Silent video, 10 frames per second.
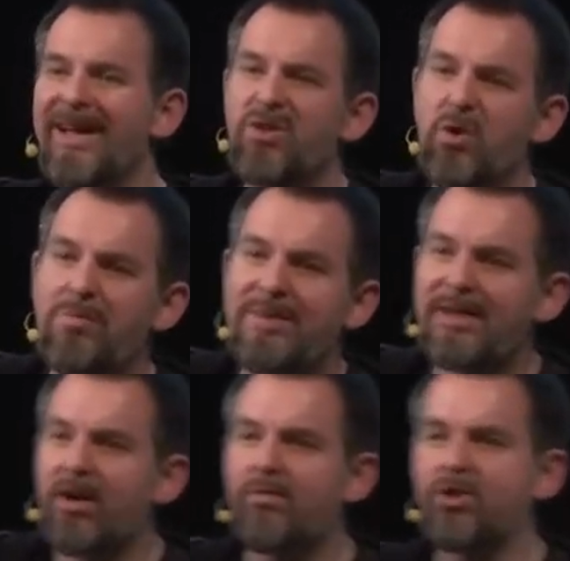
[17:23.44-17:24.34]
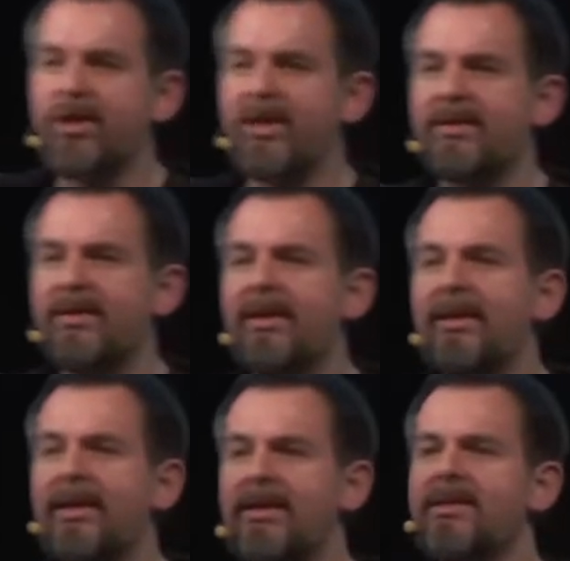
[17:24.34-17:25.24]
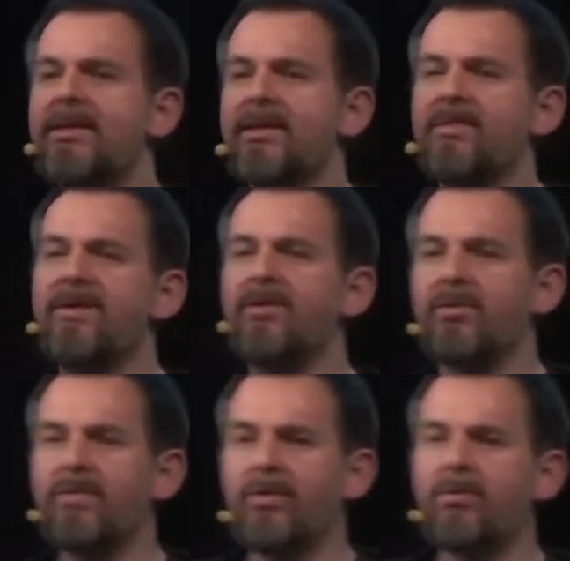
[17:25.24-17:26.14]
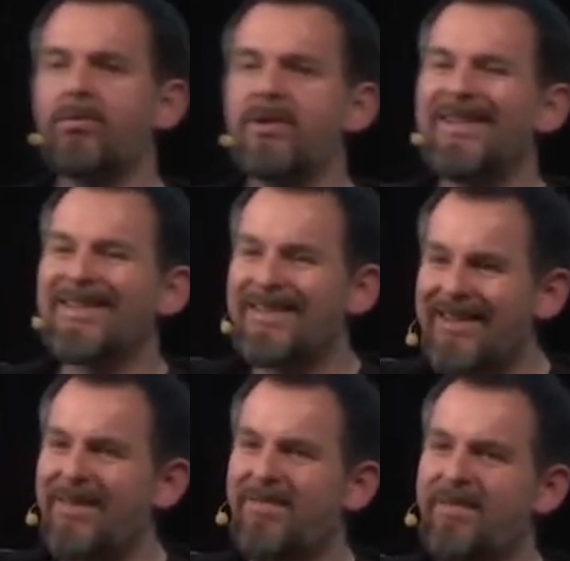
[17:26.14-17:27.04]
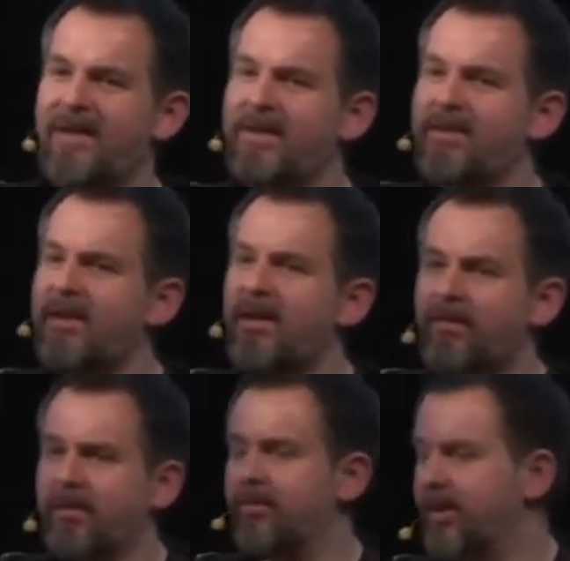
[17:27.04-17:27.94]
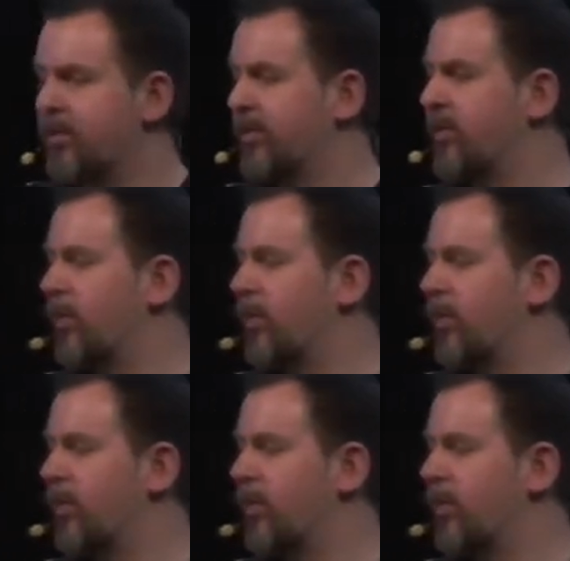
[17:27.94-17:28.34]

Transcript: what's really rare to find on the package is the field of view.